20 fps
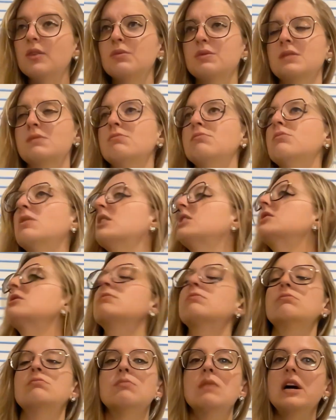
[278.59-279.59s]
It was much,
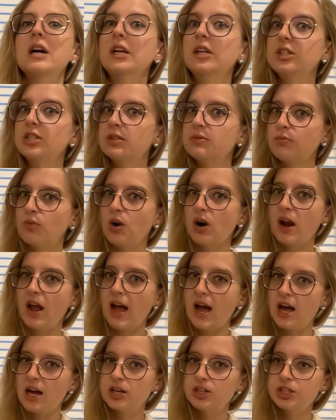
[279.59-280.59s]
much more
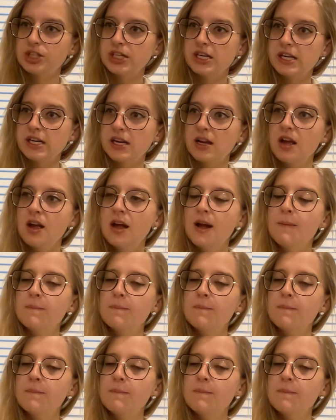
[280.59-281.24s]
ashy.